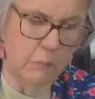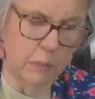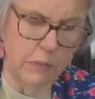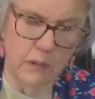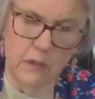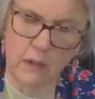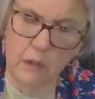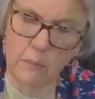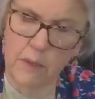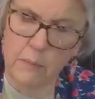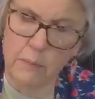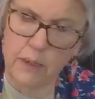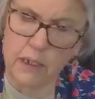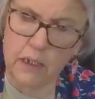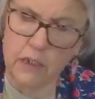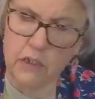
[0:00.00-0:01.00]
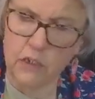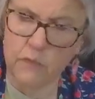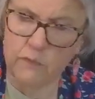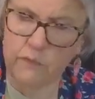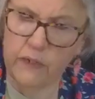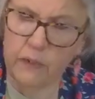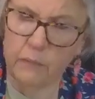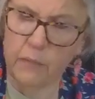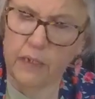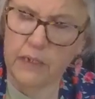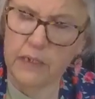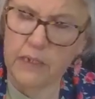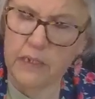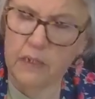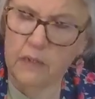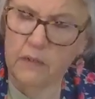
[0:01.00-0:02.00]
put it on my page if
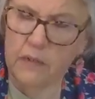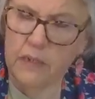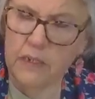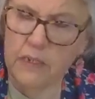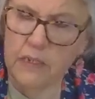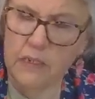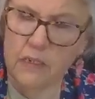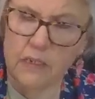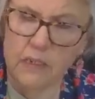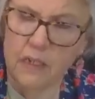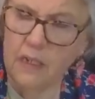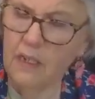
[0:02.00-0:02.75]
anybody's interested,